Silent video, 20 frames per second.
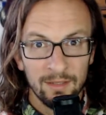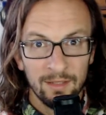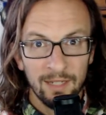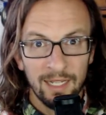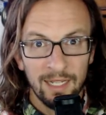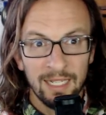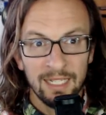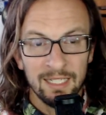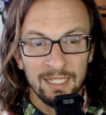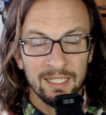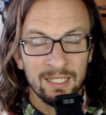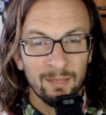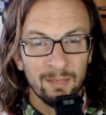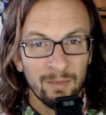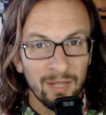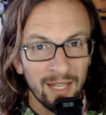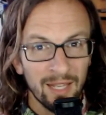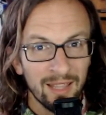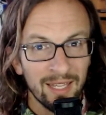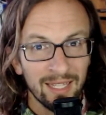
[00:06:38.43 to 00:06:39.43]
and this is
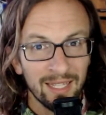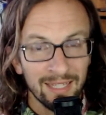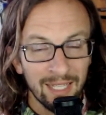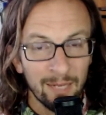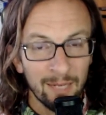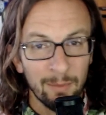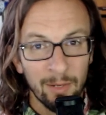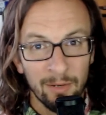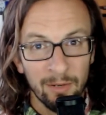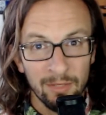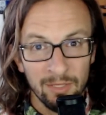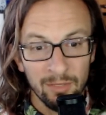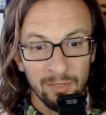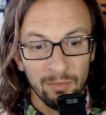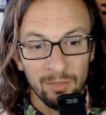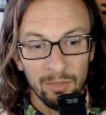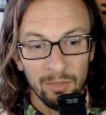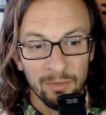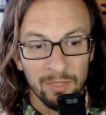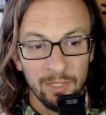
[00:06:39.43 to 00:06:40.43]
something I think a lot of parents
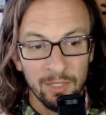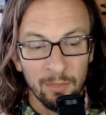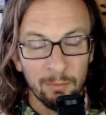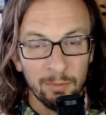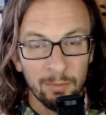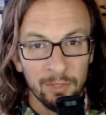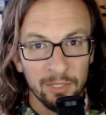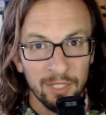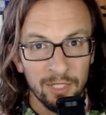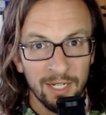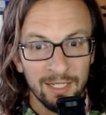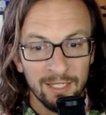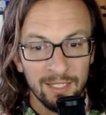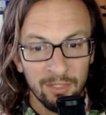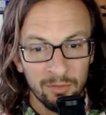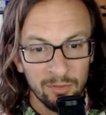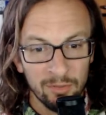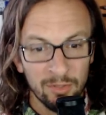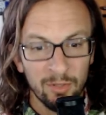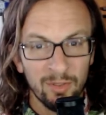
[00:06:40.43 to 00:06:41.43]
don't do is they don't project
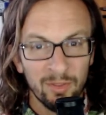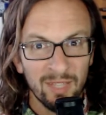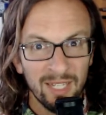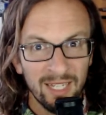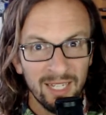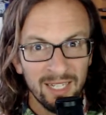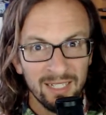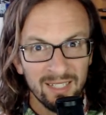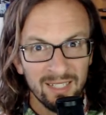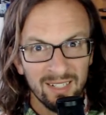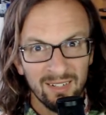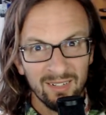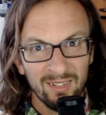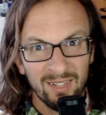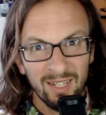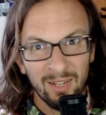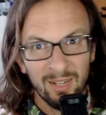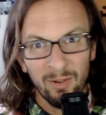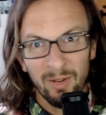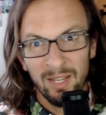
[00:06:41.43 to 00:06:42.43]
those little things that are
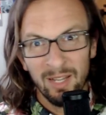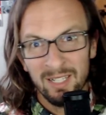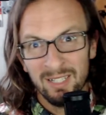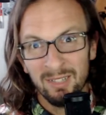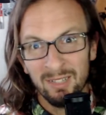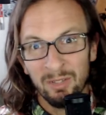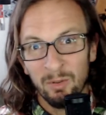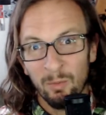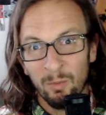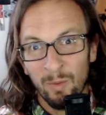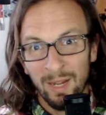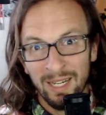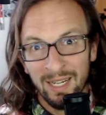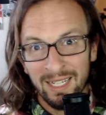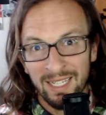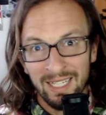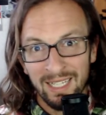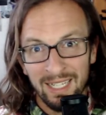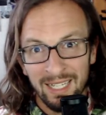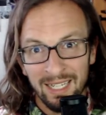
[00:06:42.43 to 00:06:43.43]
like, okay, it's a little
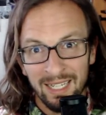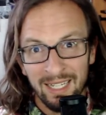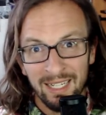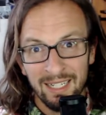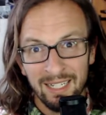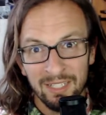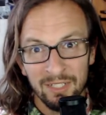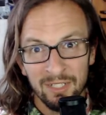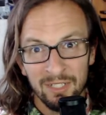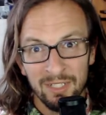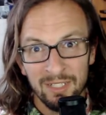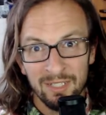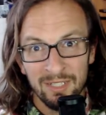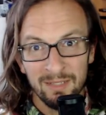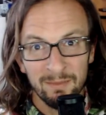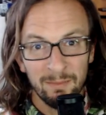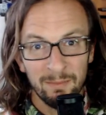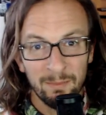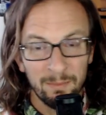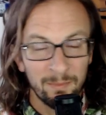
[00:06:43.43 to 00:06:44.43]
whiny kid and she's,
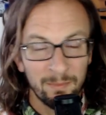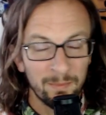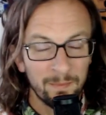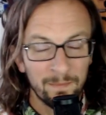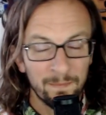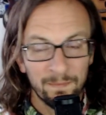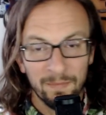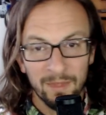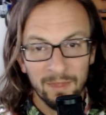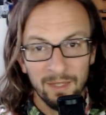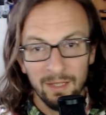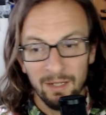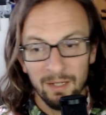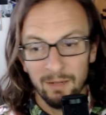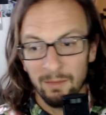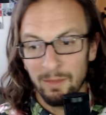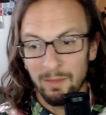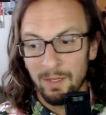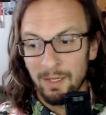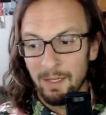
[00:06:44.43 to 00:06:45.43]
you
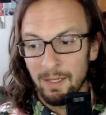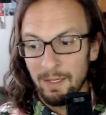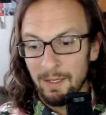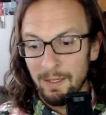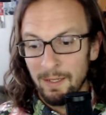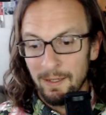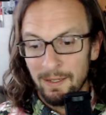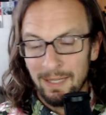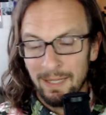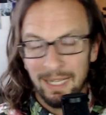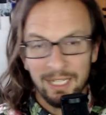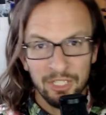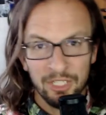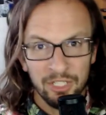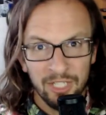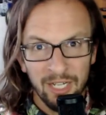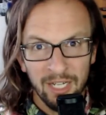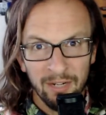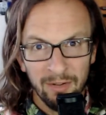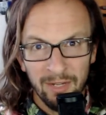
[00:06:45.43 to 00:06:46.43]
know, not
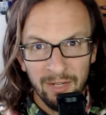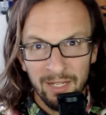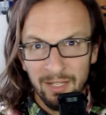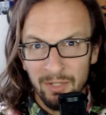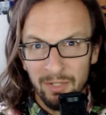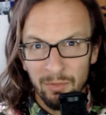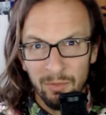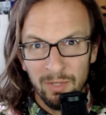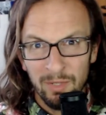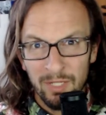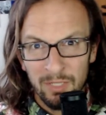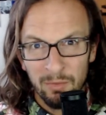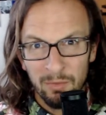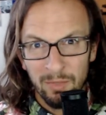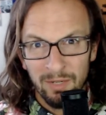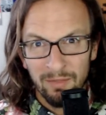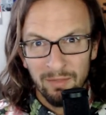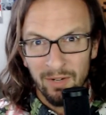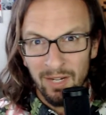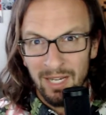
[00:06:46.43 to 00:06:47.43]
sharing and doing this or
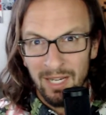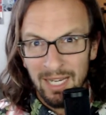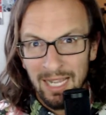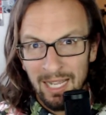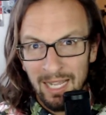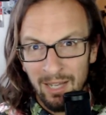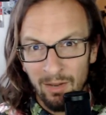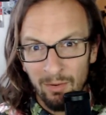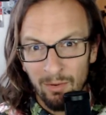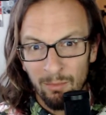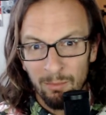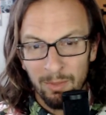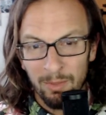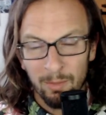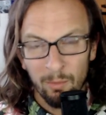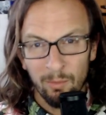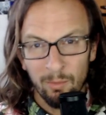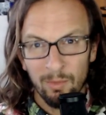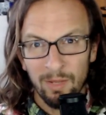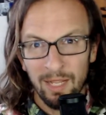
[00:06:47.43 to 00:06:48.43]
whatever now, but
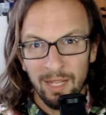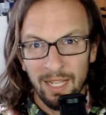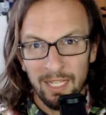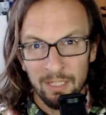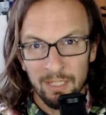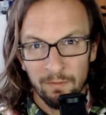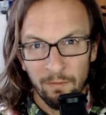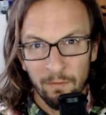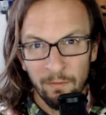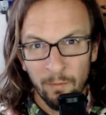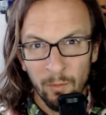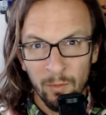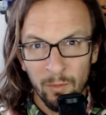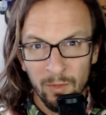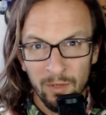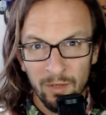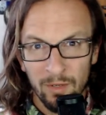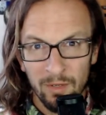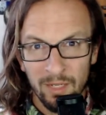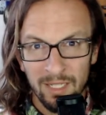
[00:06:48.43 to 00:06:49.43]
at
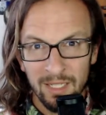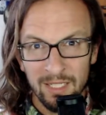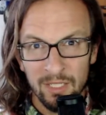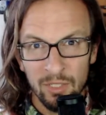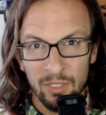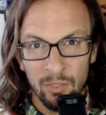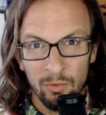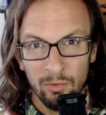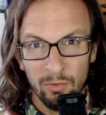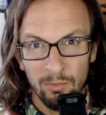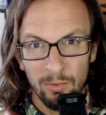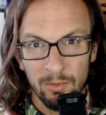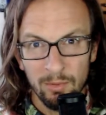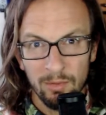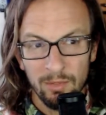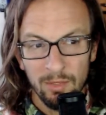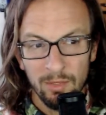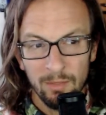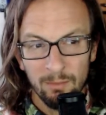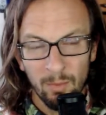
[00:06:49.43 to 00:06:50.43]
four, it's
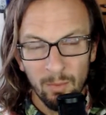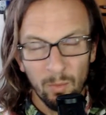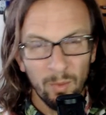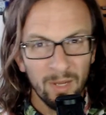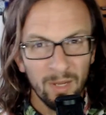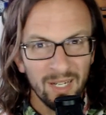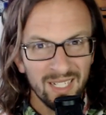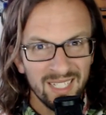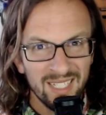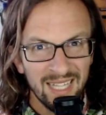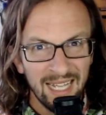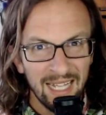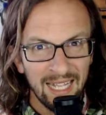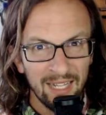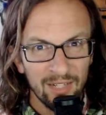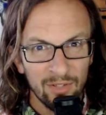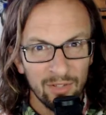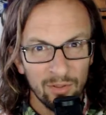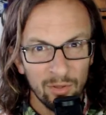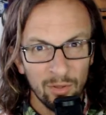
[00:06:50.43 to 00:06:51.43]
doable. But what does that
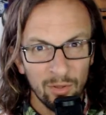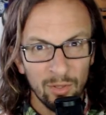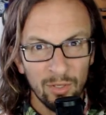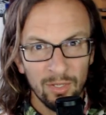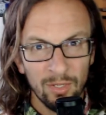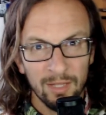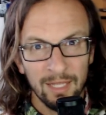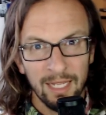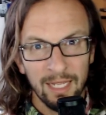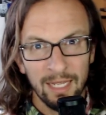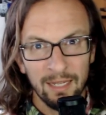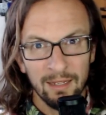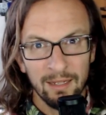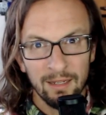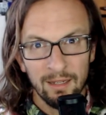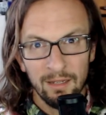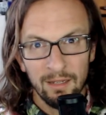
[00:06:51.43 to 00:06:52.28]
look like